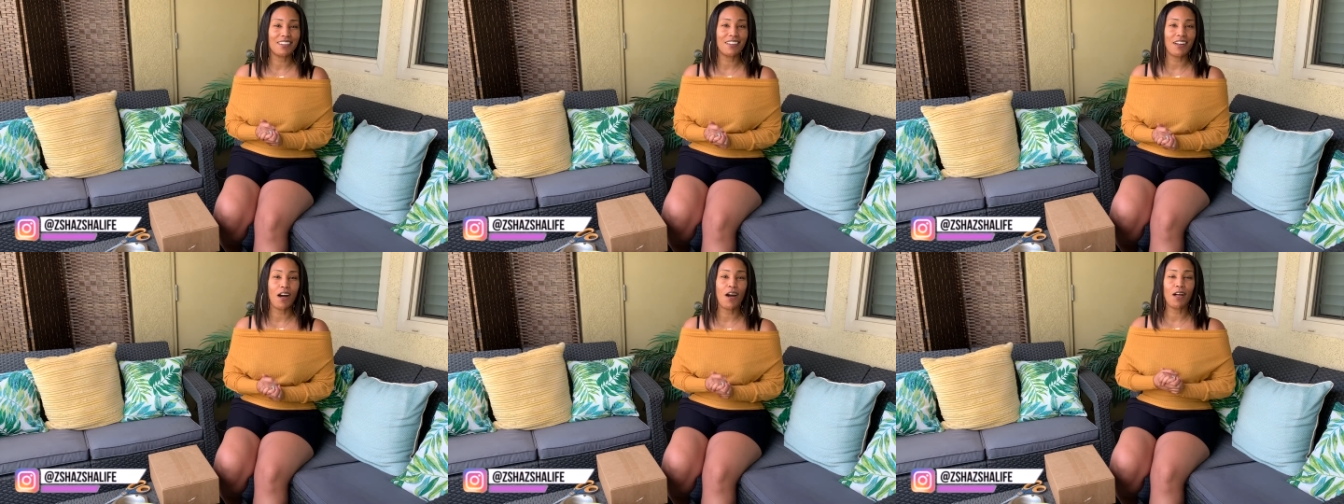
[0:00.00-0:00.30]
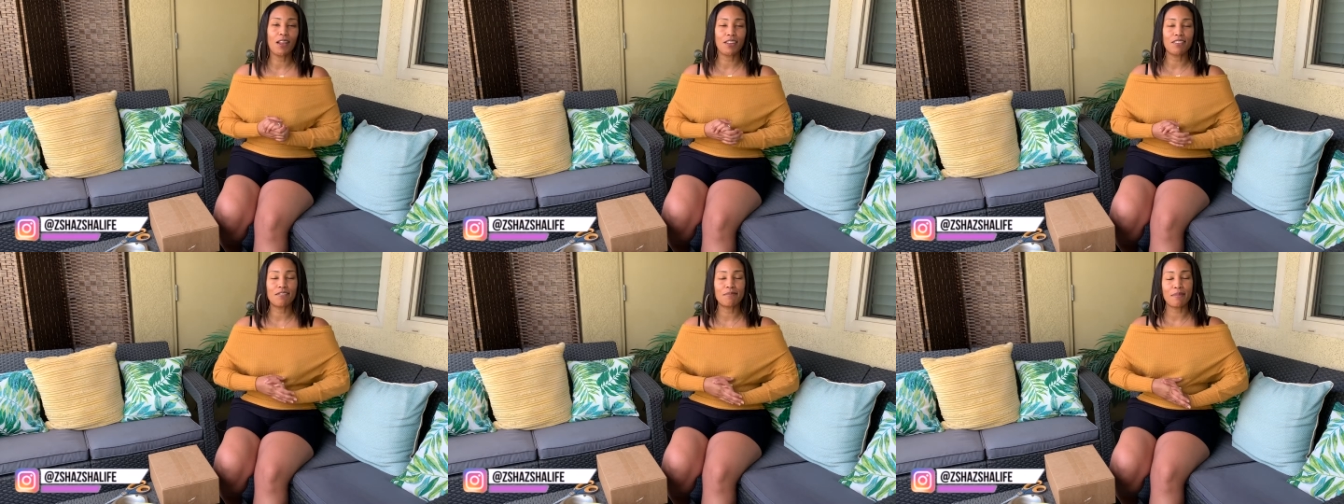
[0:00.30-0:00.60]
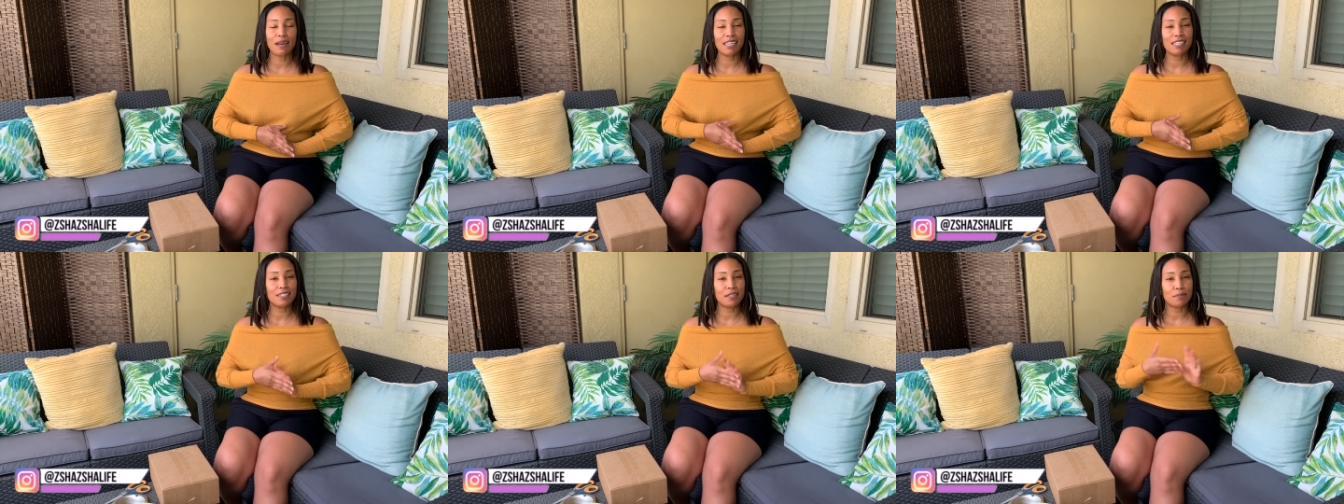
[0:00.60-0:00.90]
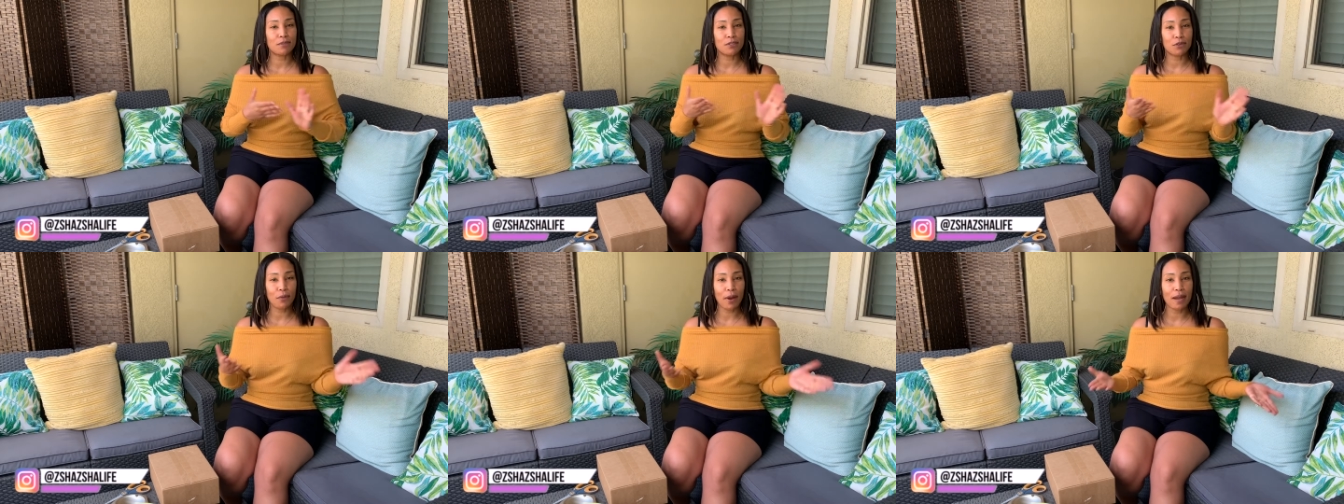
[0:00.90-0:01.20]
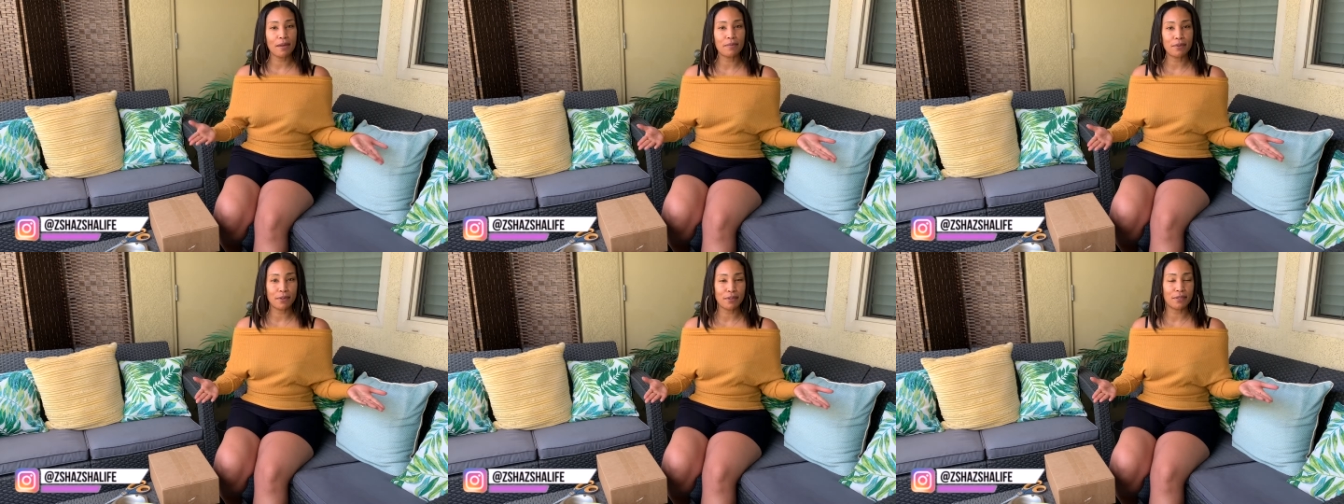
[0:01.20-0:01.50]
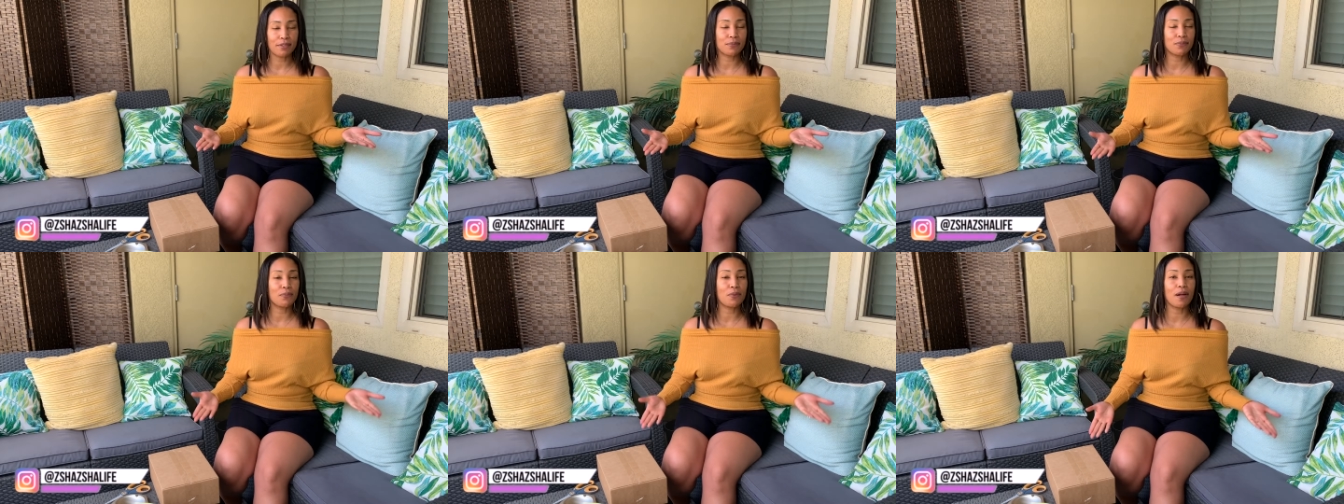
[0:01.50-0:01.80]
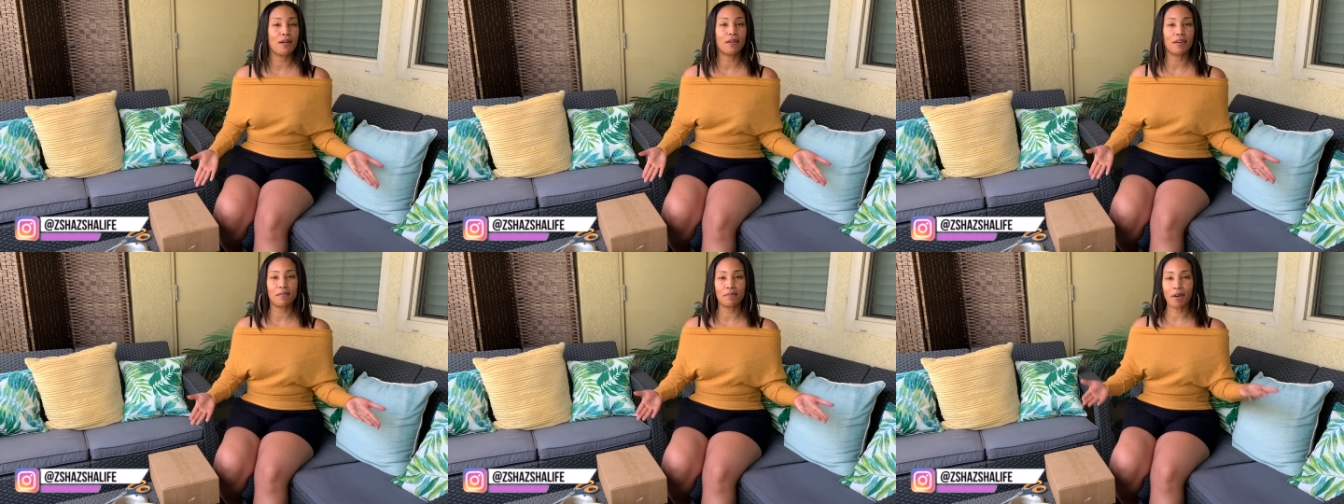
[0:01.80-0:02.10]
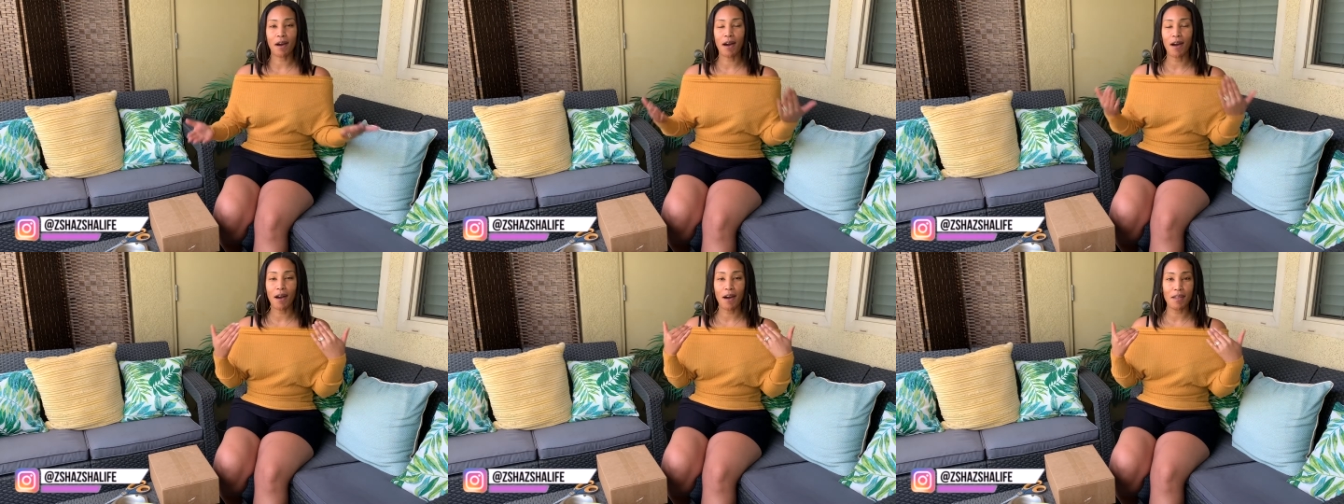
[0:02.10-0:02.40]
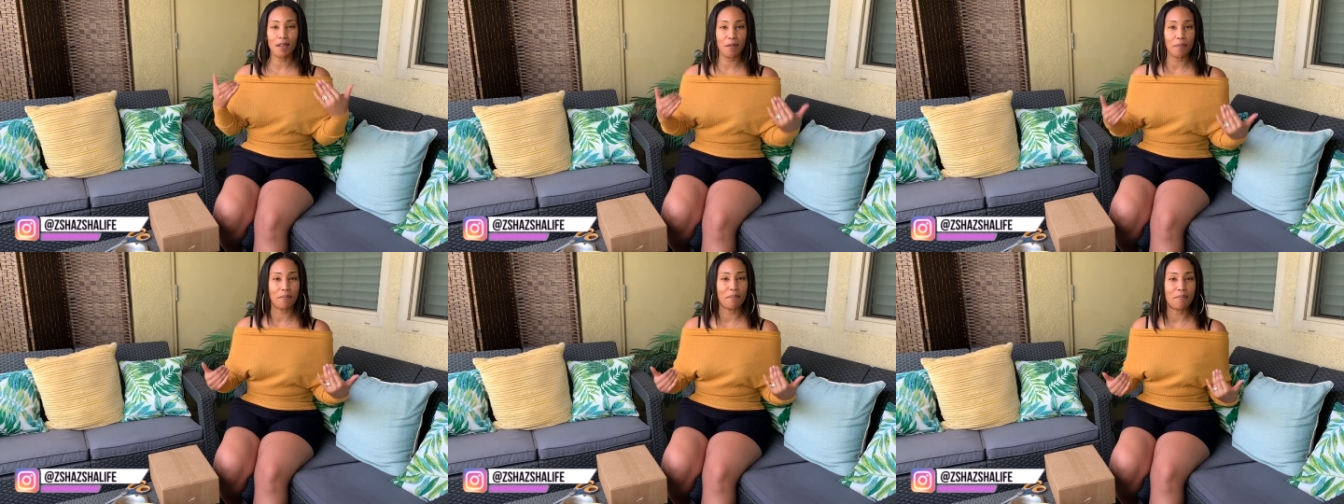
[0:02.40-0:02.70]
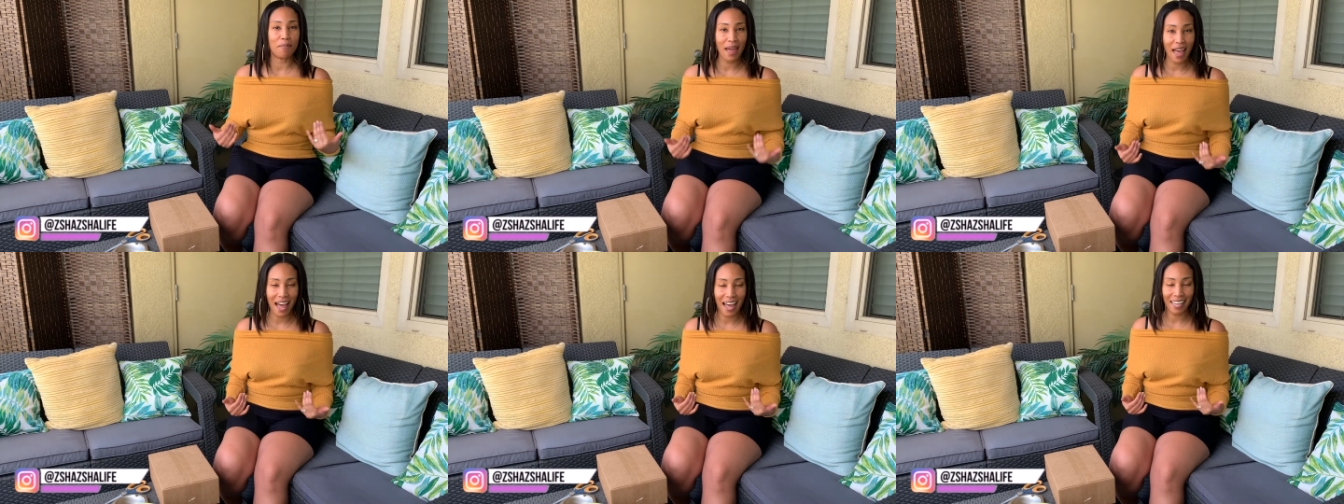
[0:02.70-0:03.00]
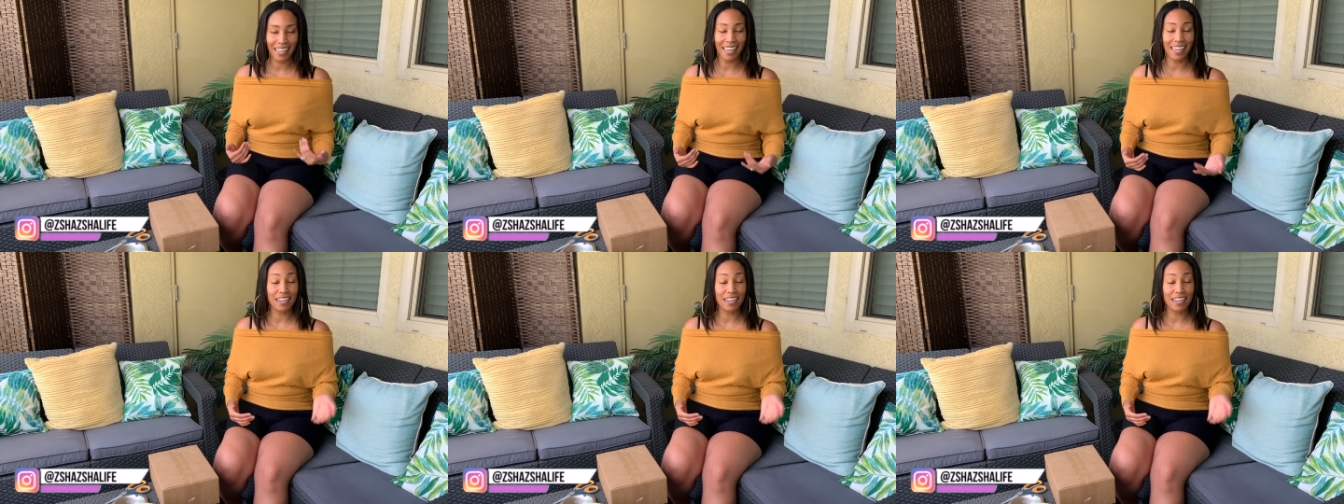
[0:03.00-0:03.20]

All of my subscribers, welcome on back.